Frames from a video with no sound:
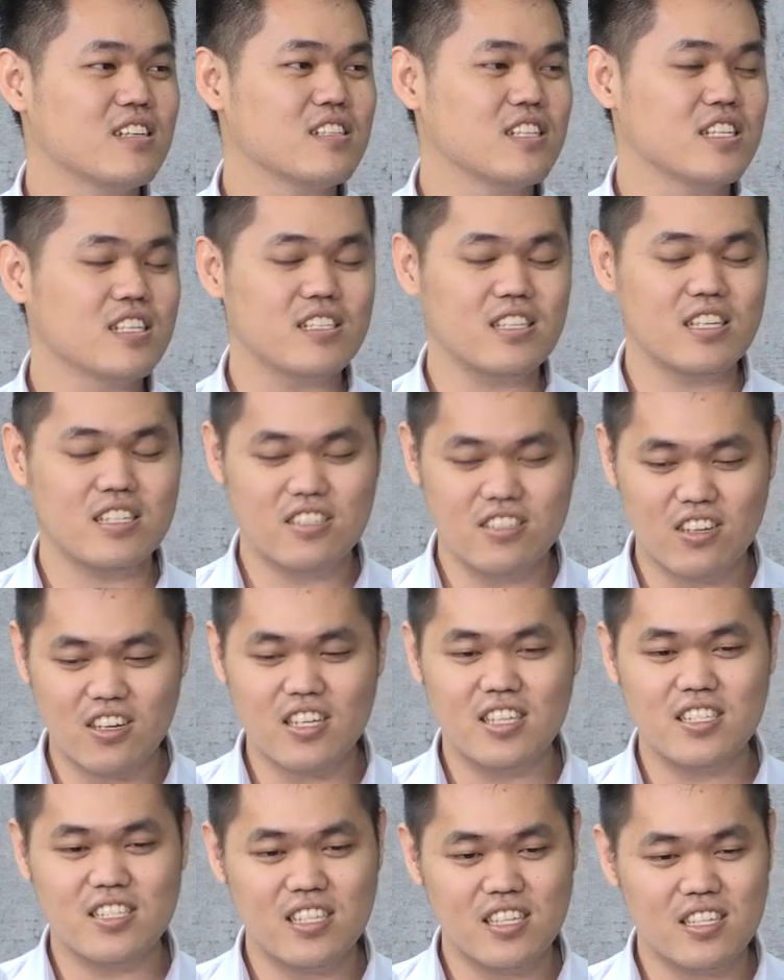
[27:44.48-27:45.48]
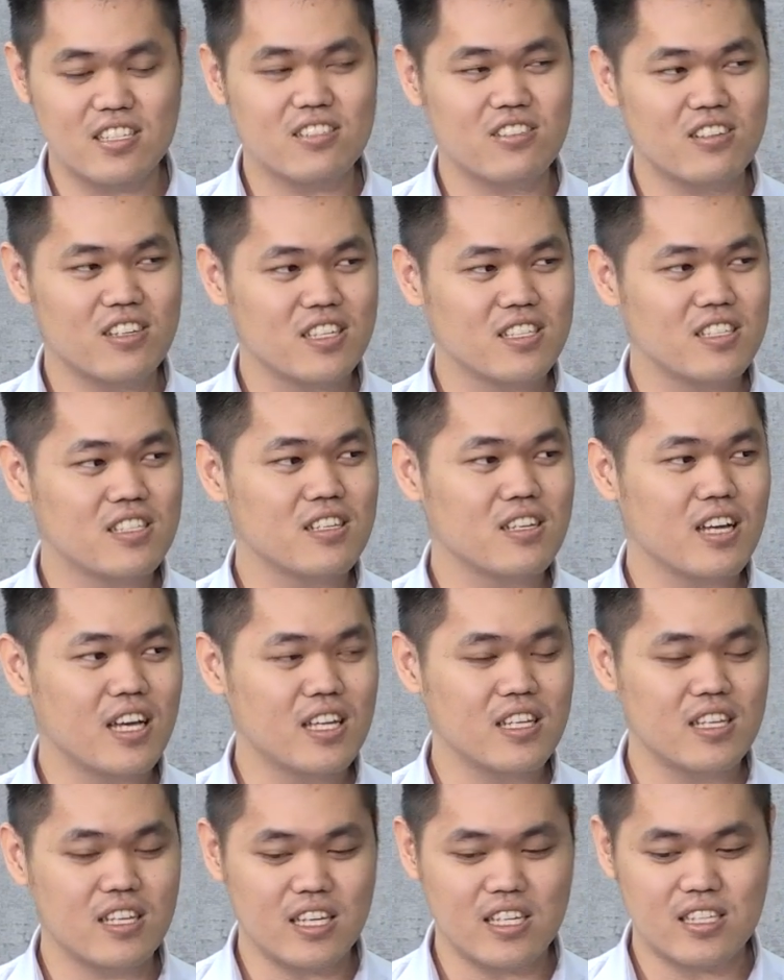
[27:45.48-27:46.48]
It's not easy. It's not easy,
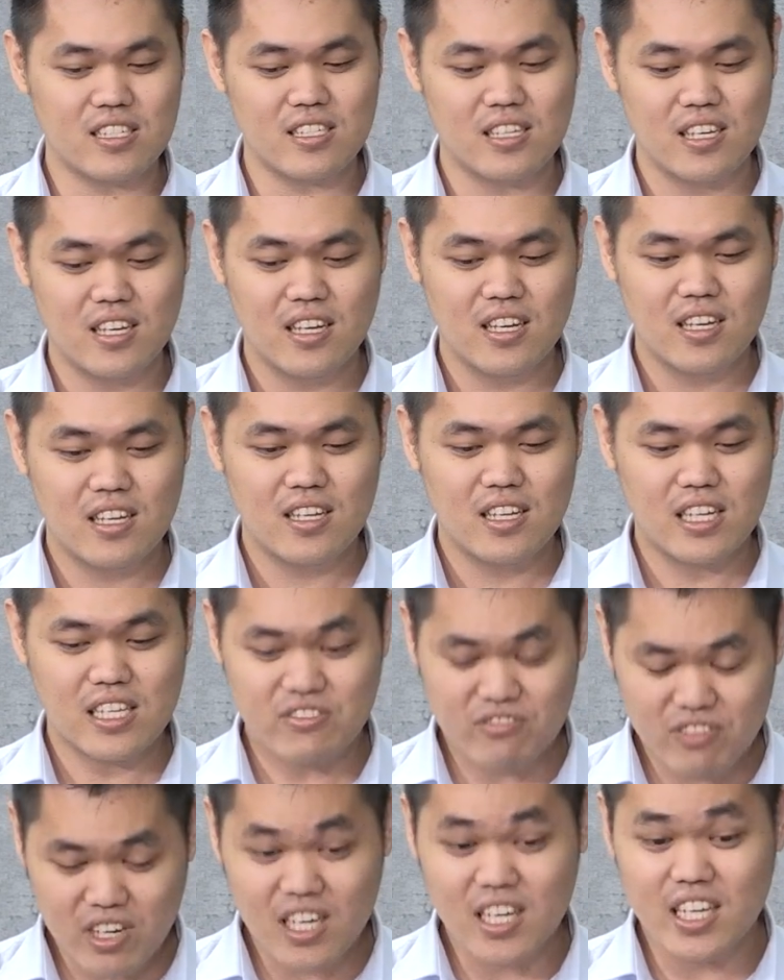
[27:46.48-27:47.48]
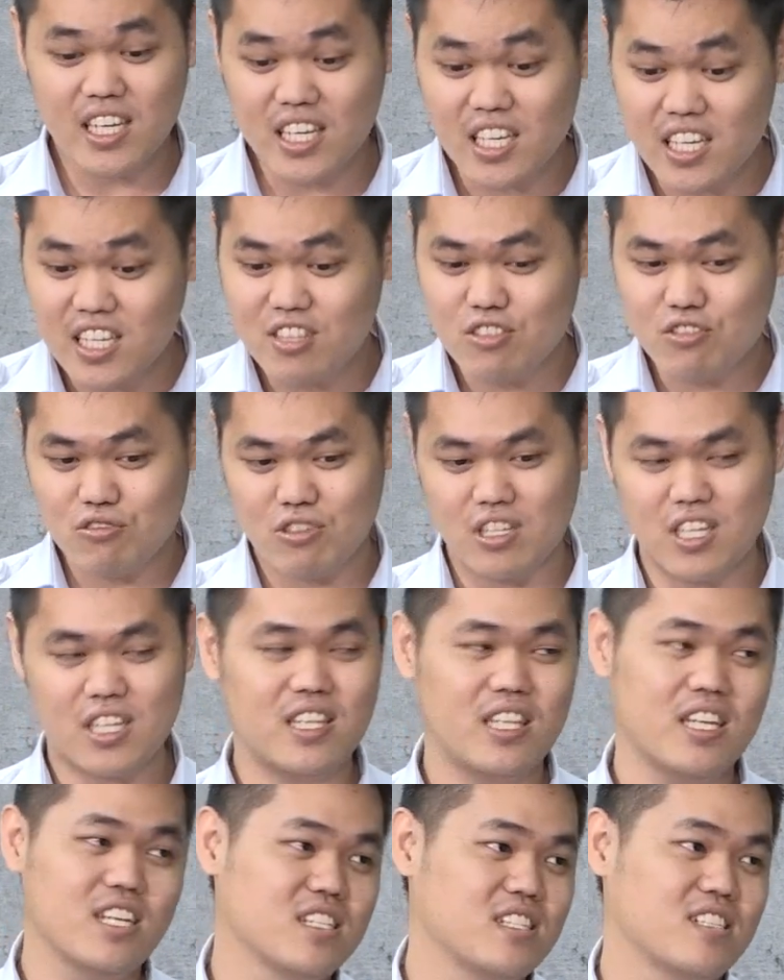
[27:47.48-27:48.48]
and it's really into the
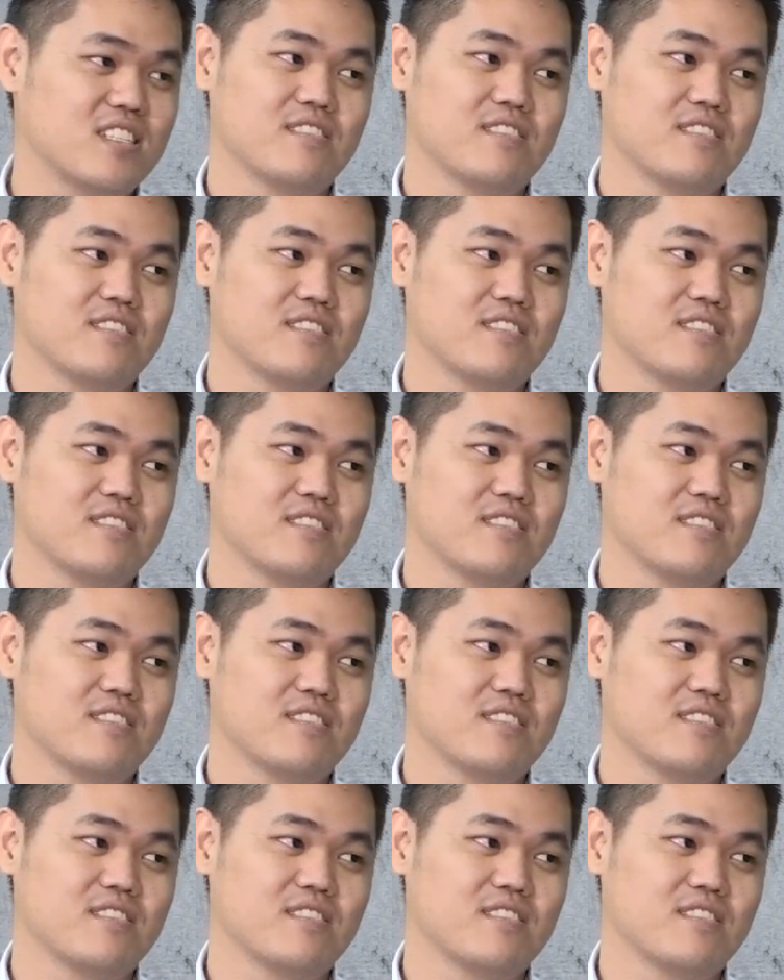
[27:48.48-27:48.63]
things.